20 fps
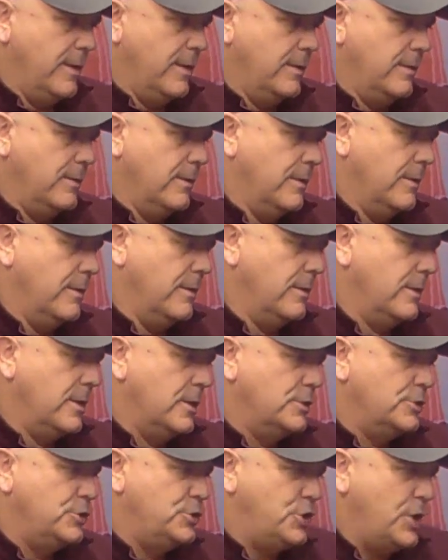and uh,
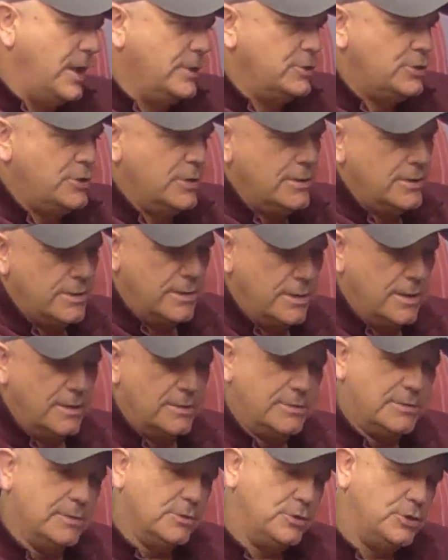changing
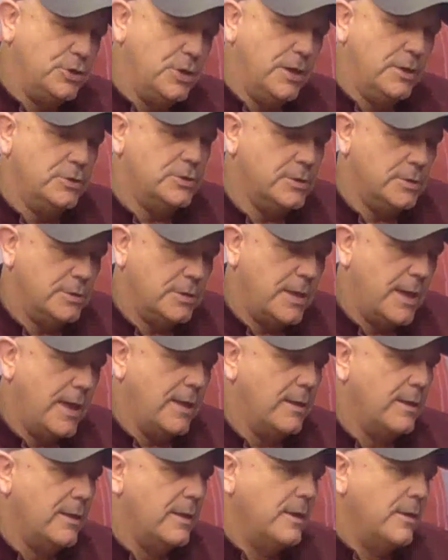this and changing
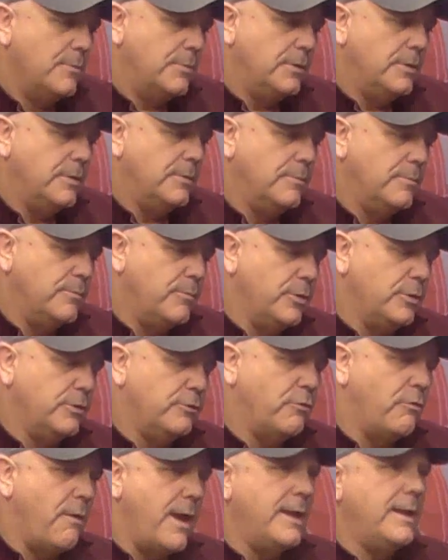that but
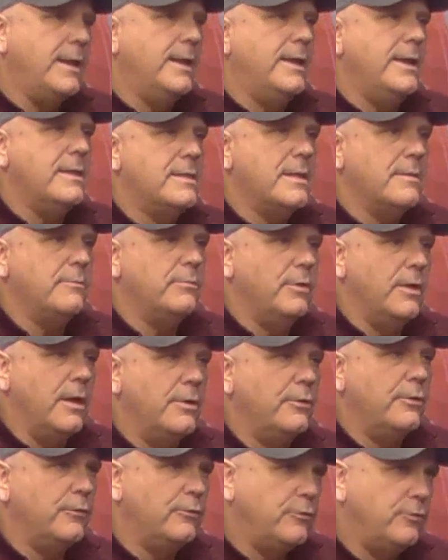but trying to get them to
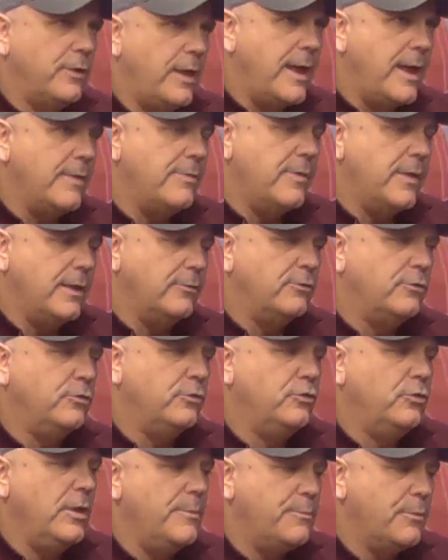understand that it's
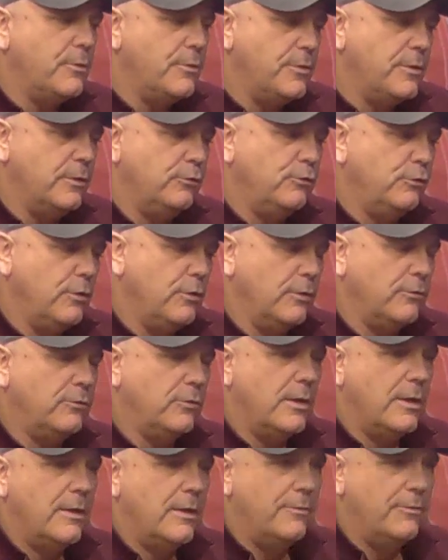deeper than
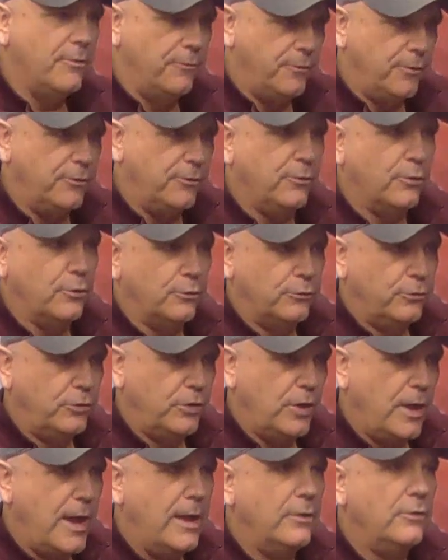just the physical
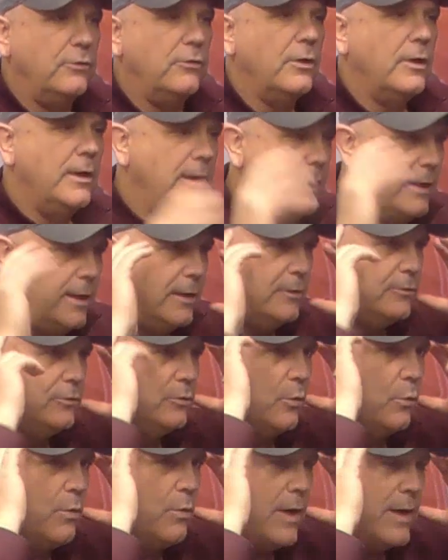change
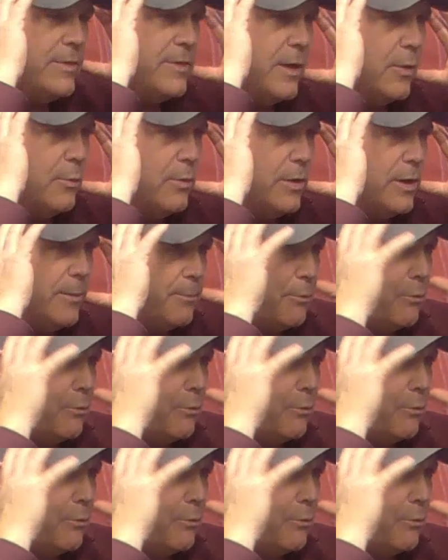it's the way that we